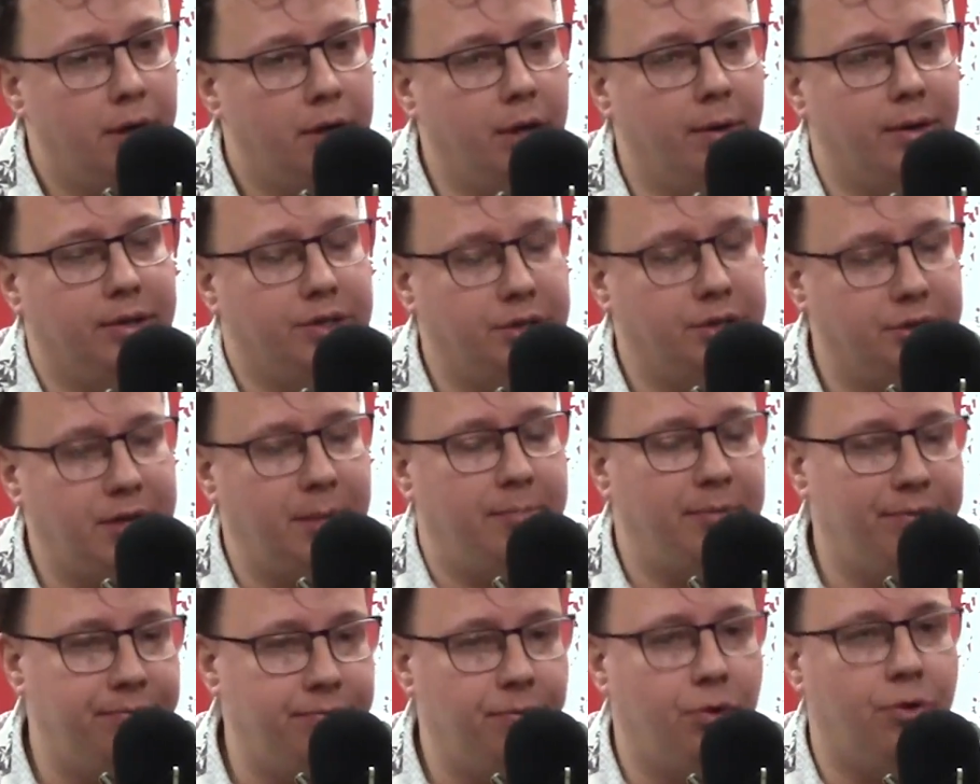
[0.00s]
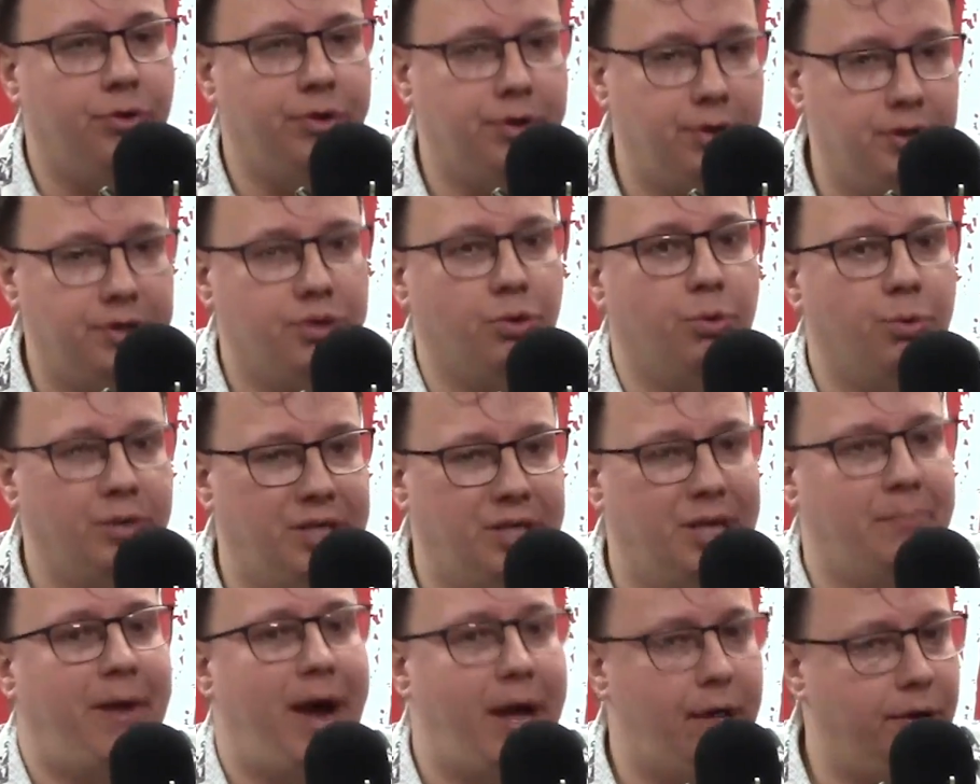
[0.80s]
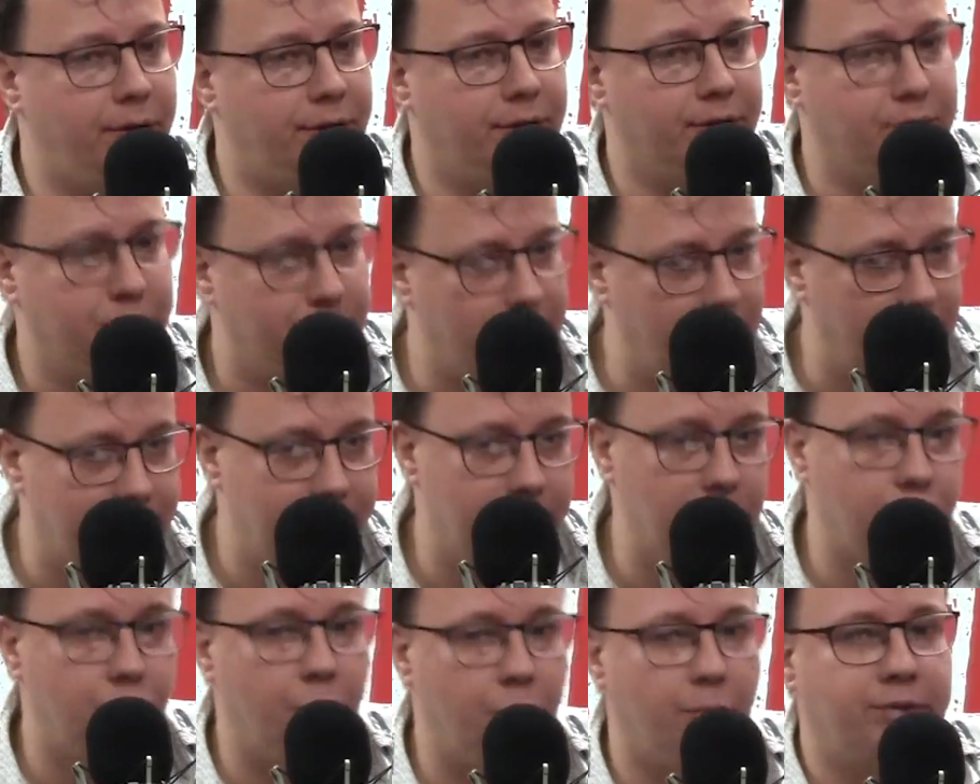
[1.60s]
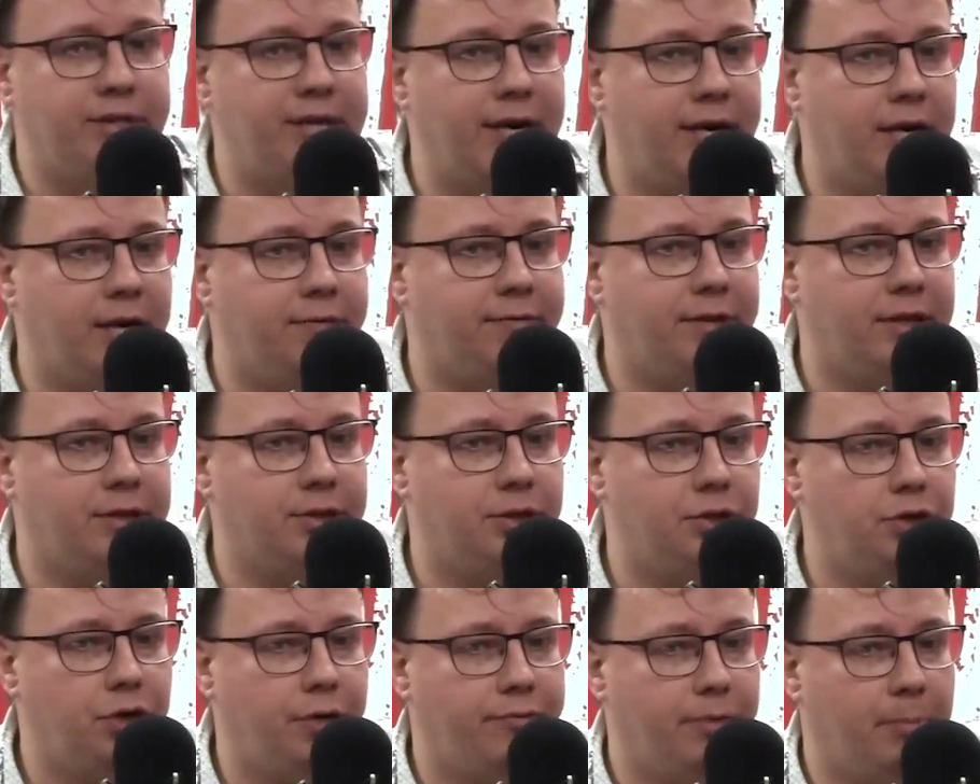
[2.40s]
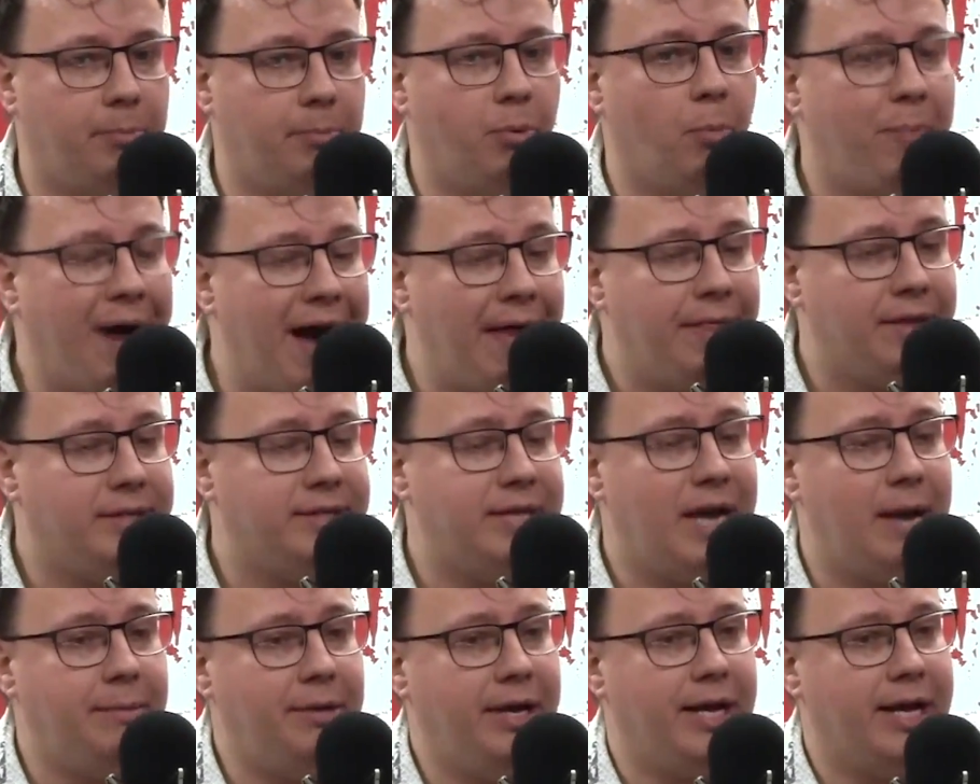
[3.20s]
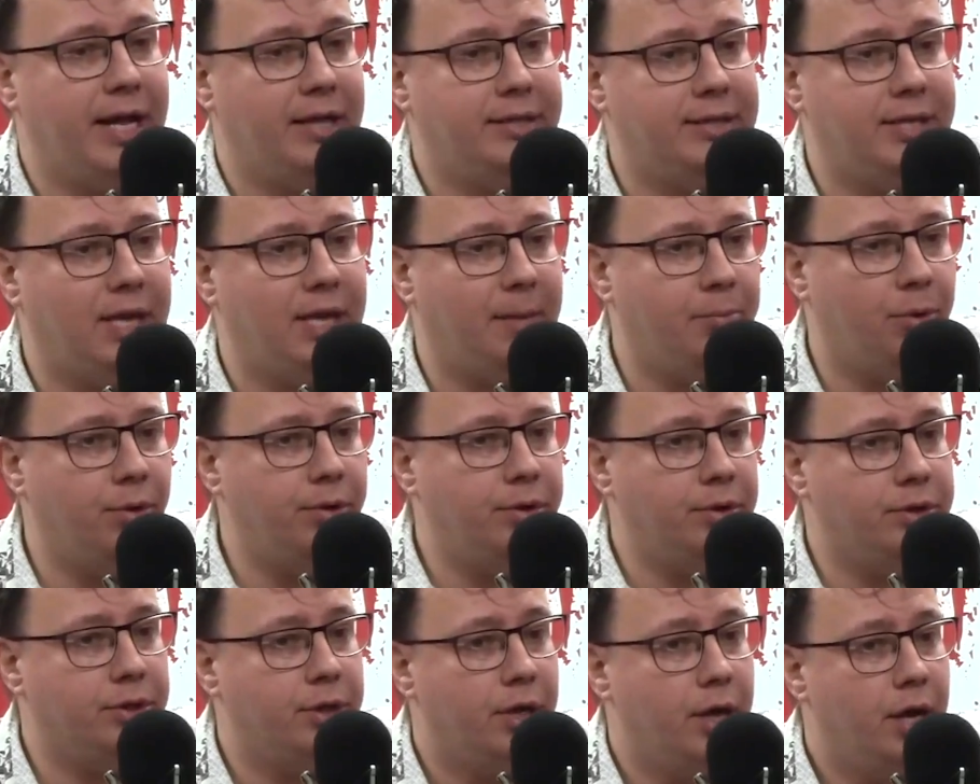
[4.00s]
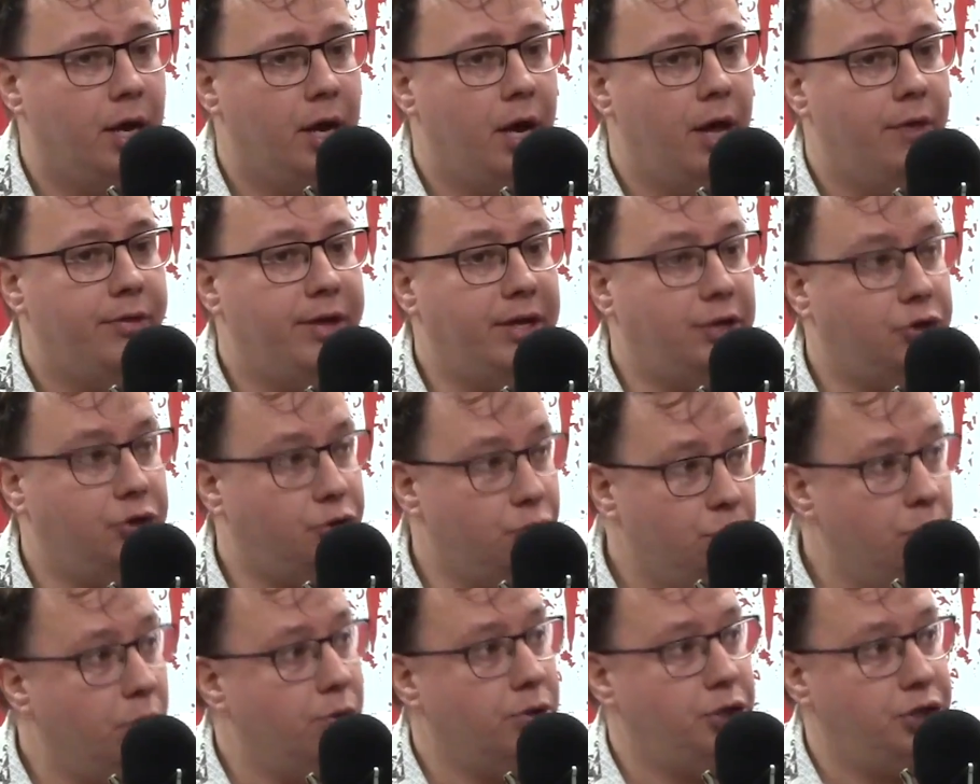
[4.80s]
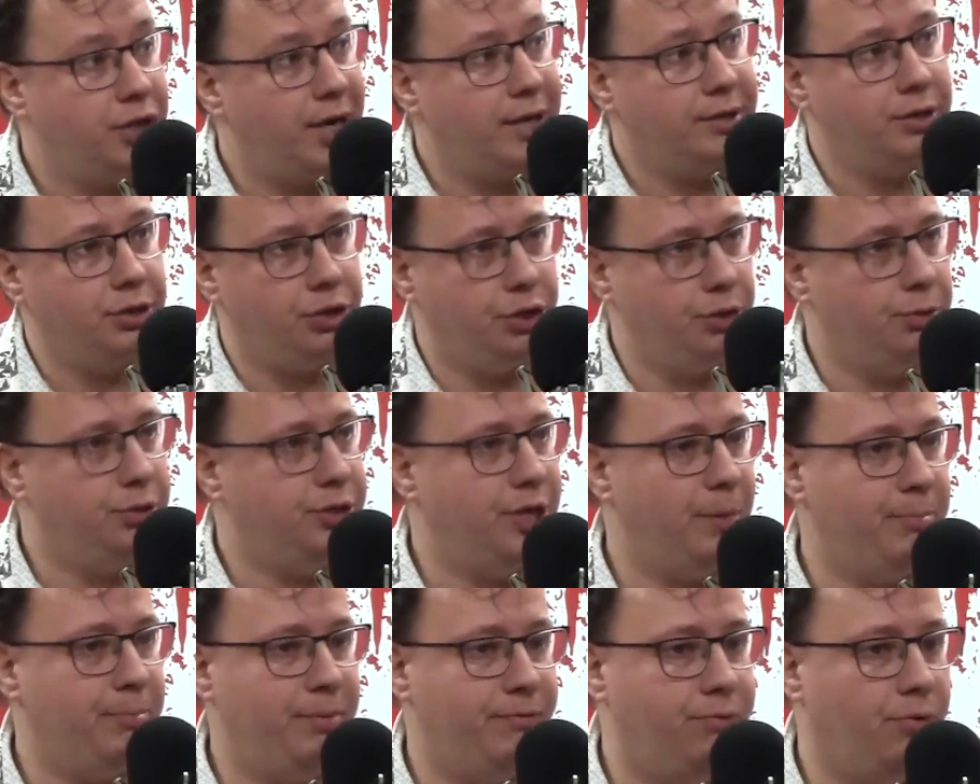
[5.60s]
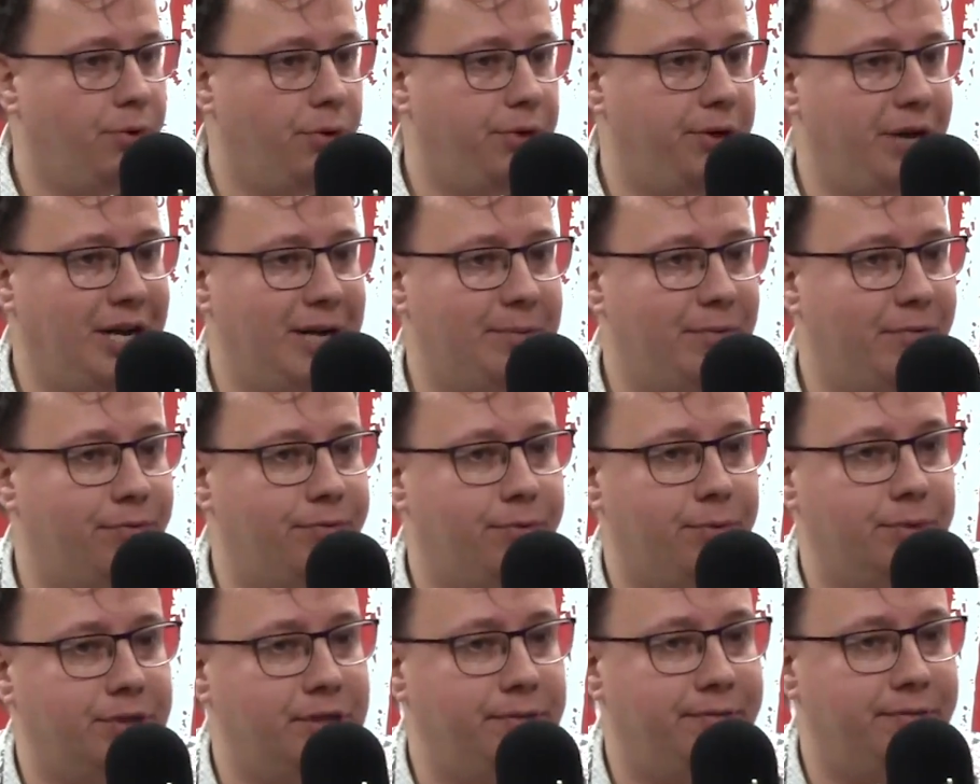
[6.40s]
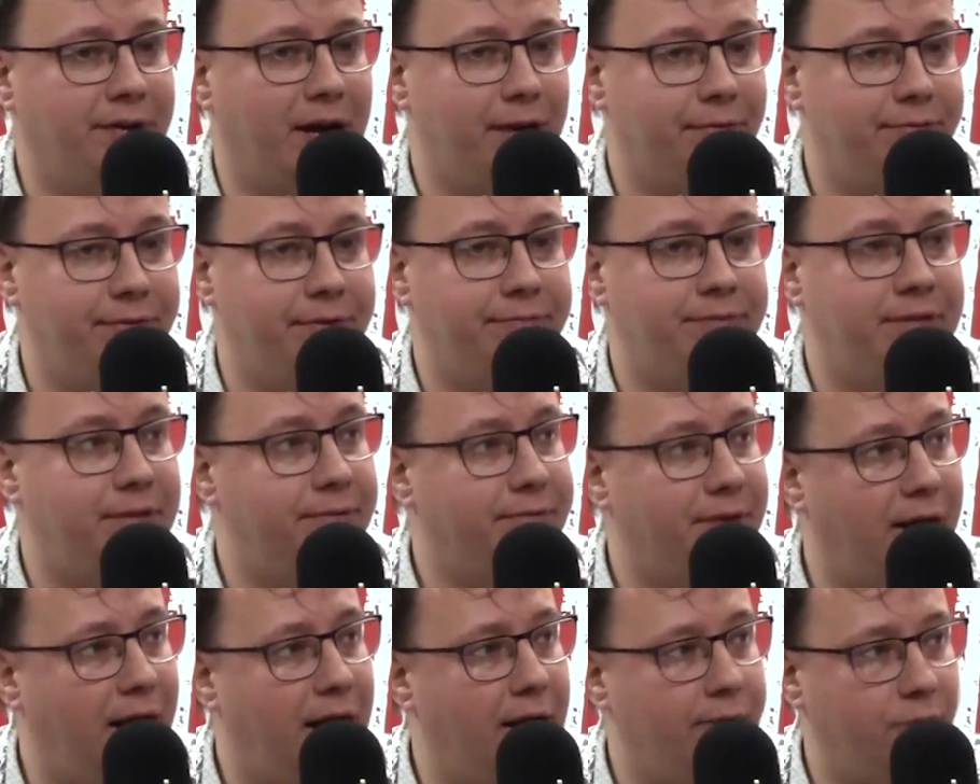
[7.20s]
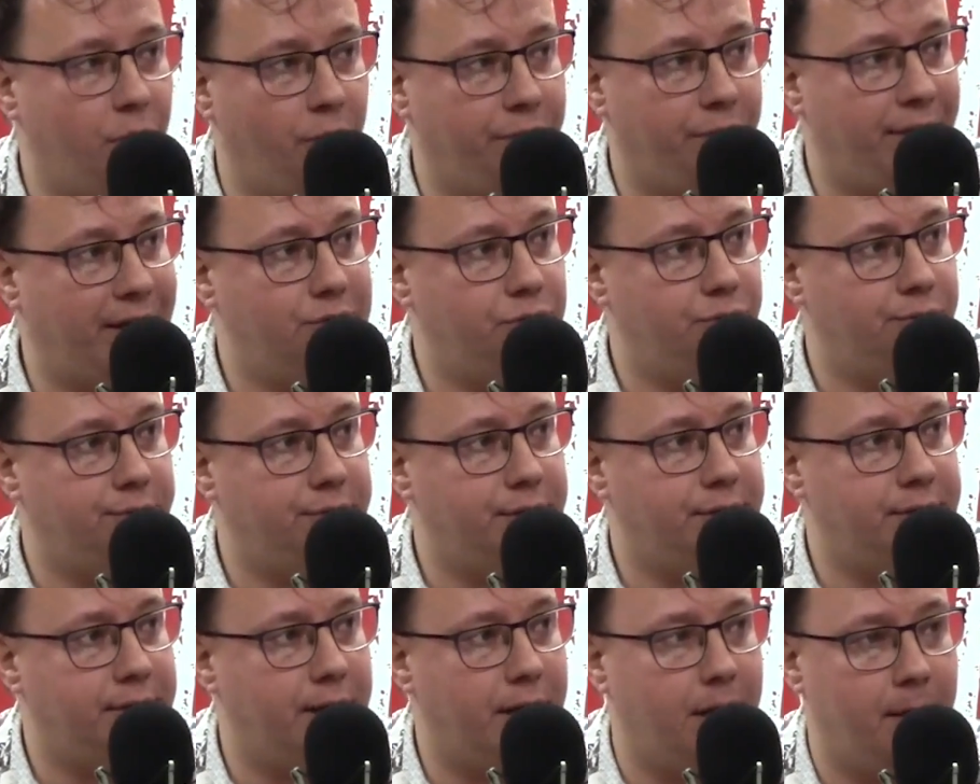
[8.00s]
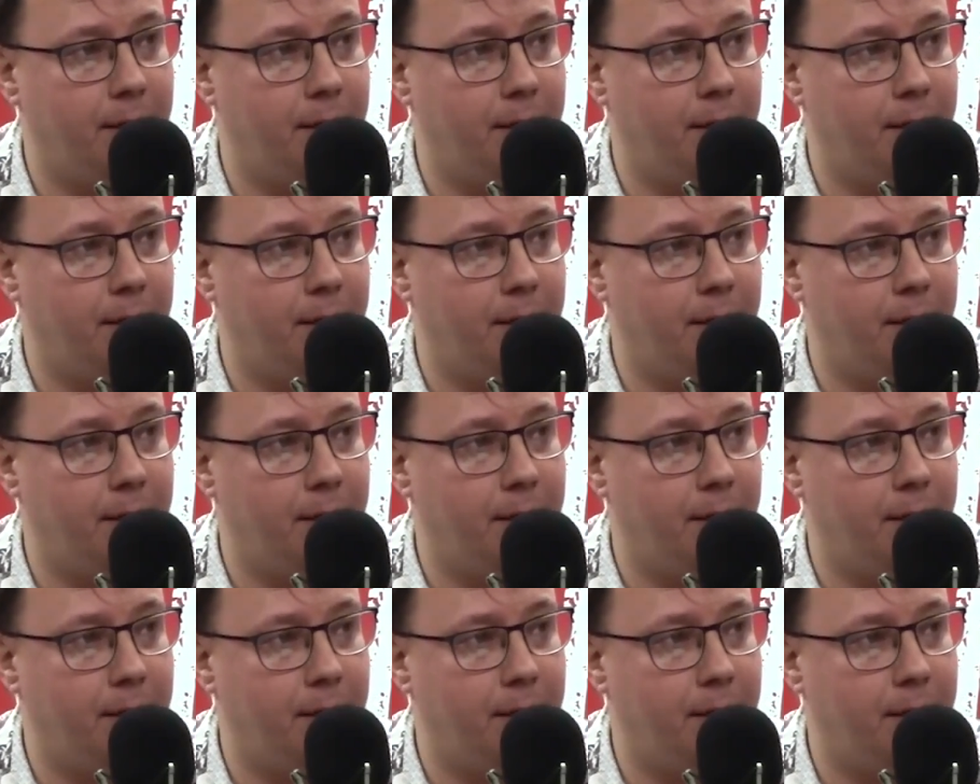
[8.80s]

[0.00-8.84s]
As I said before, there is always the mild concern if you don't take advantage of it. But by the time you get to that point, they do look shattered. You said before, thinking about 45, 55, or that sort of time.